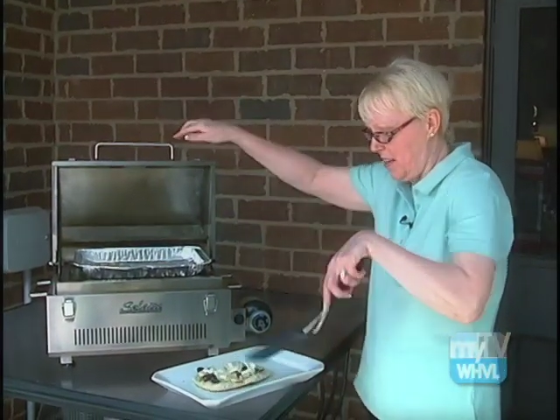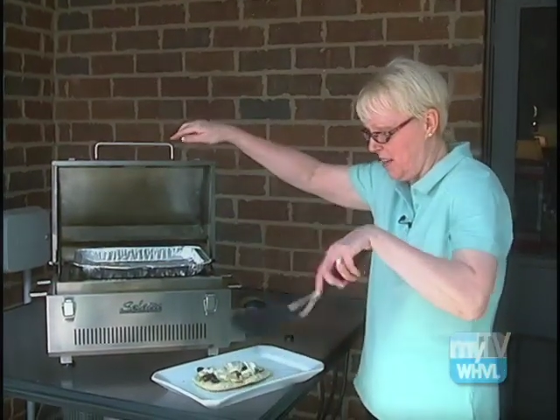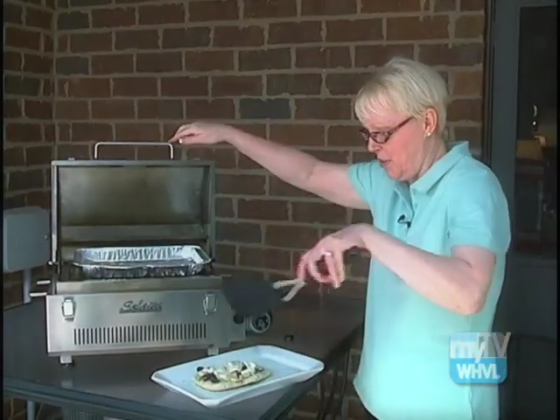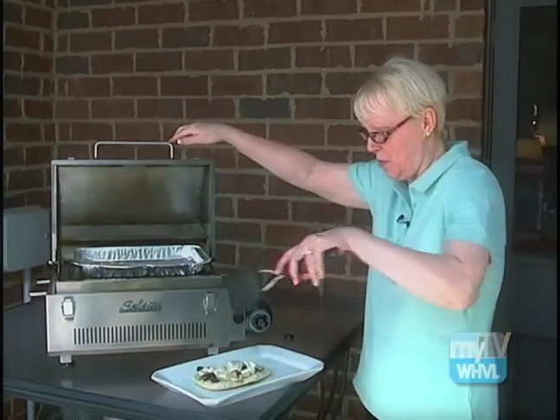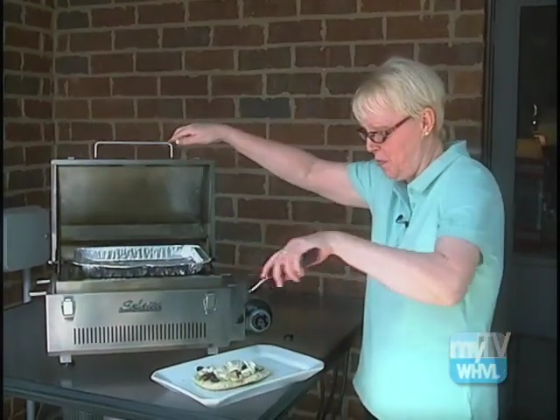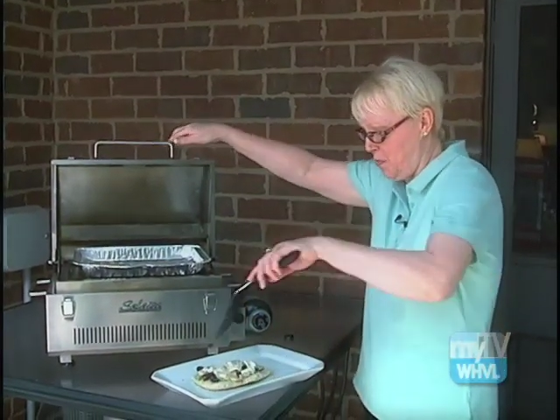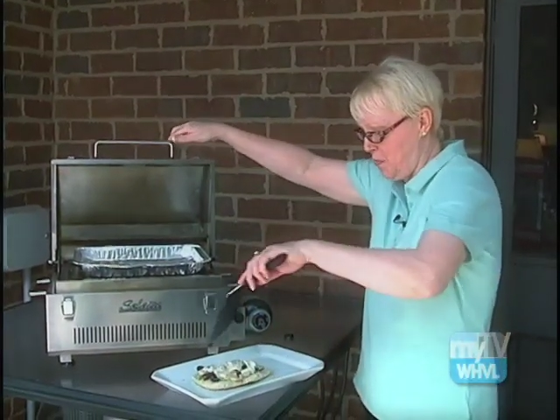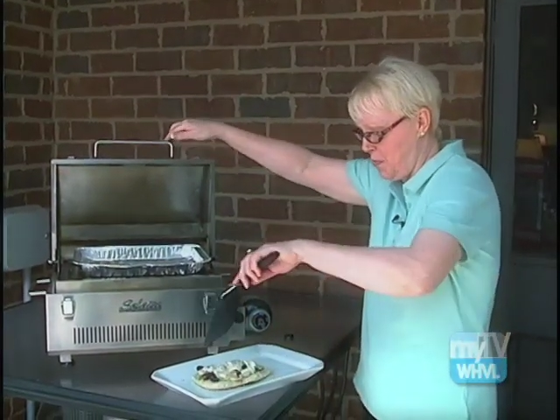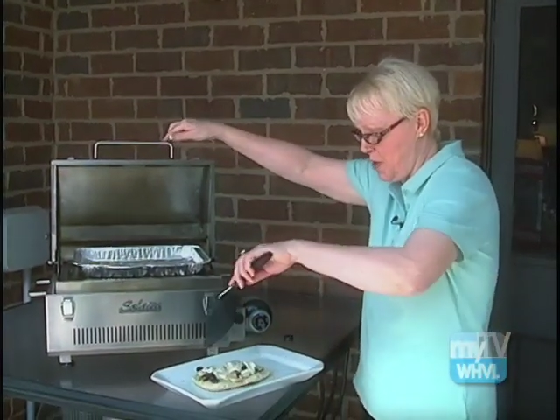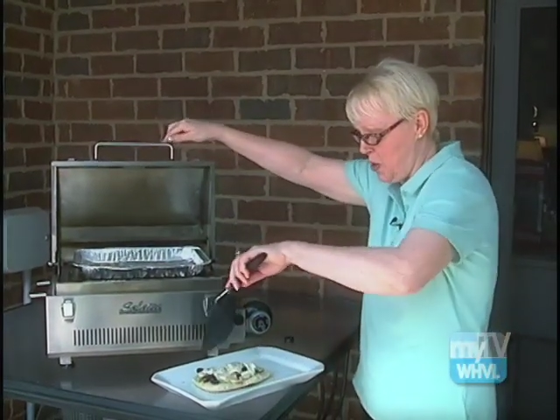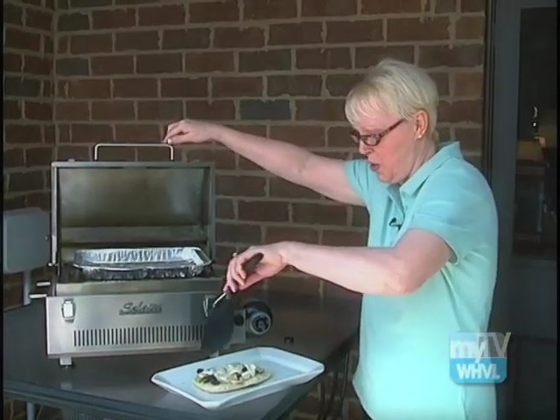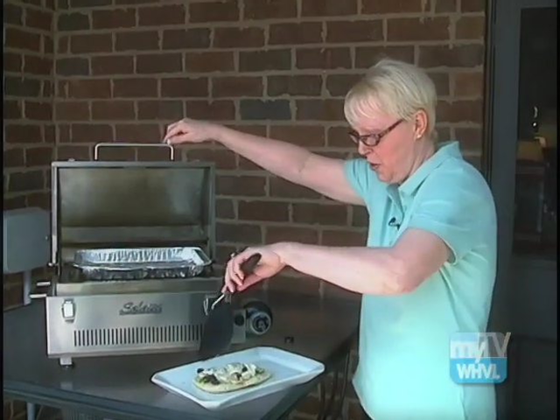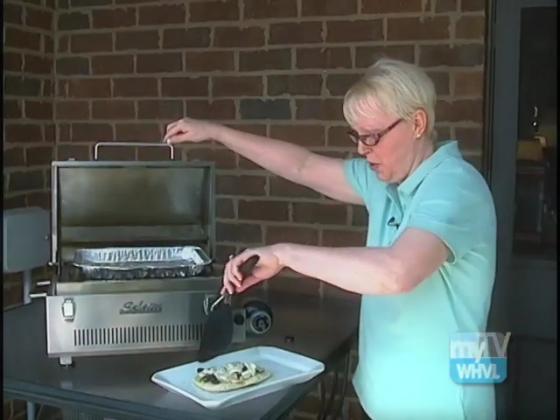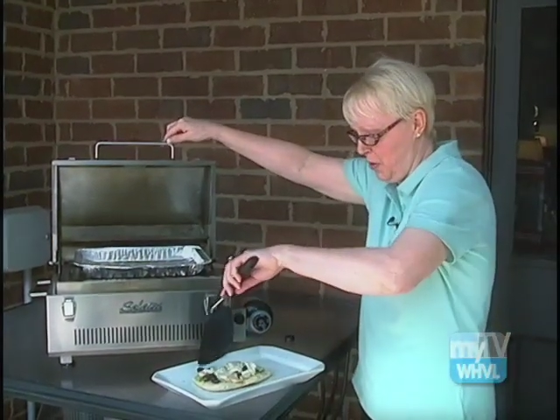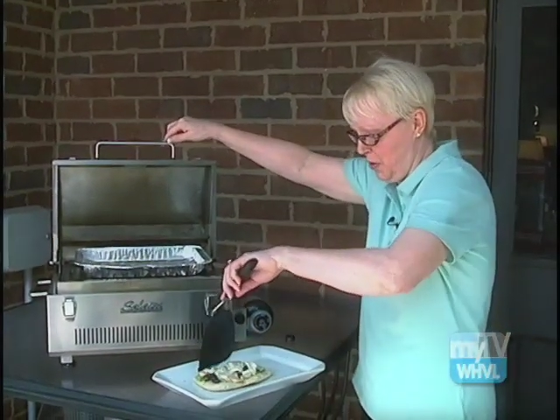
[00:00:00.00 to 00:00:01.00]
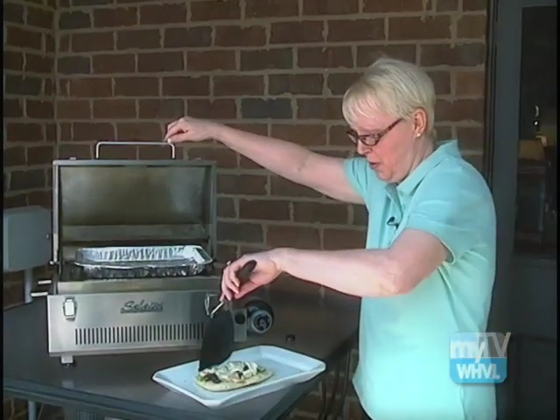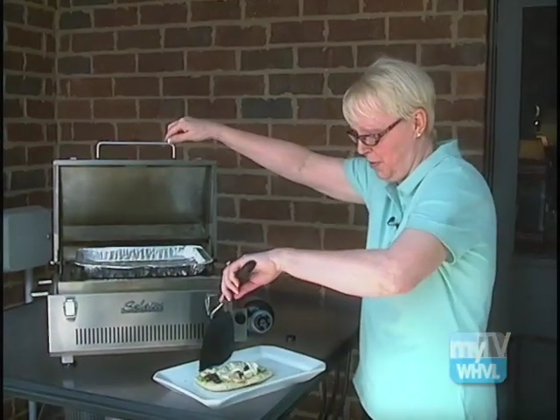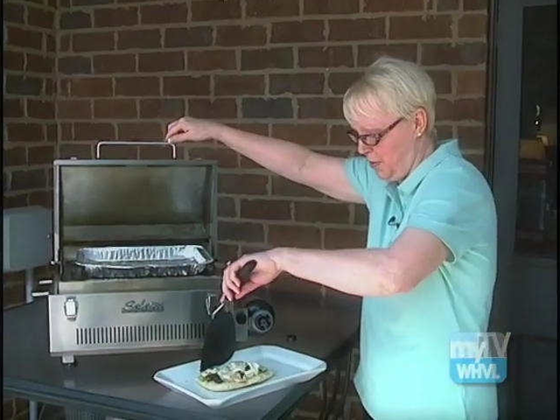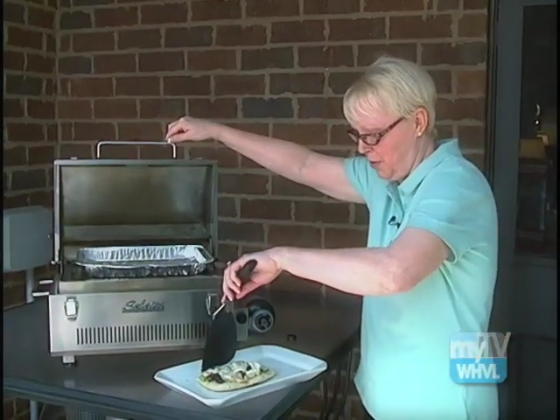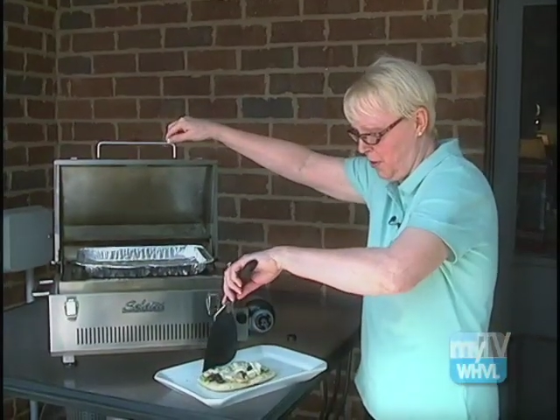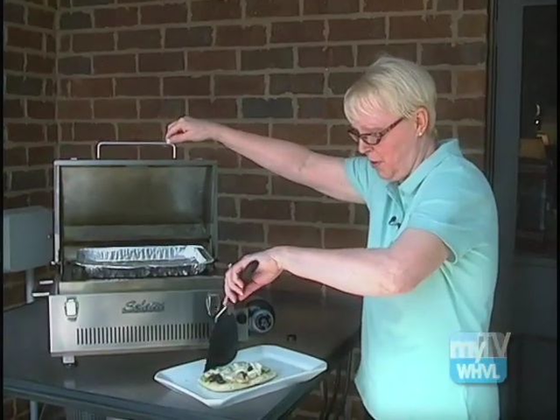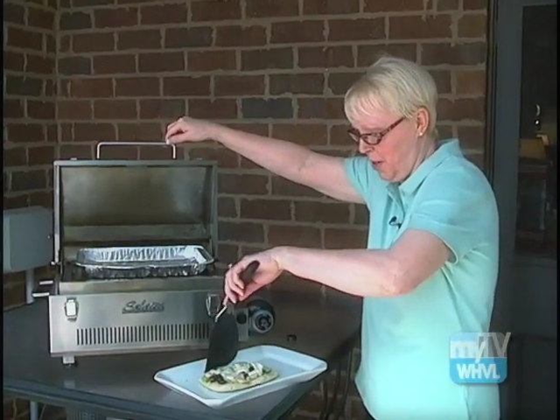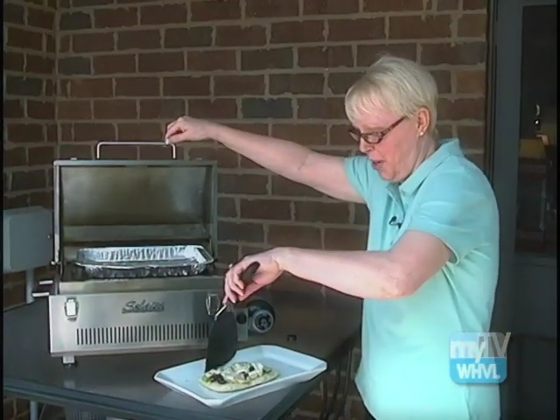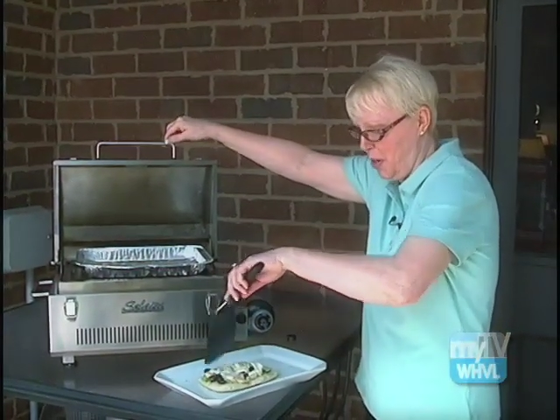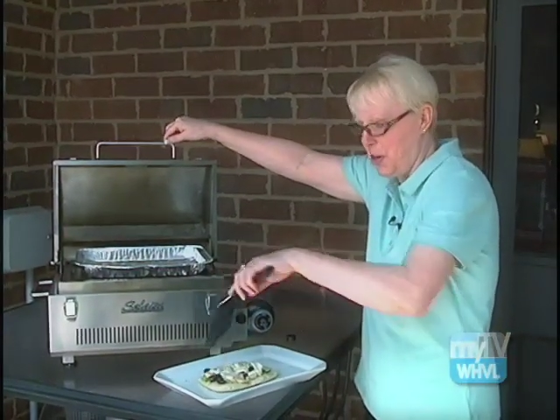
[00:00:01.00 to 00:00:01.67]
is beautiful.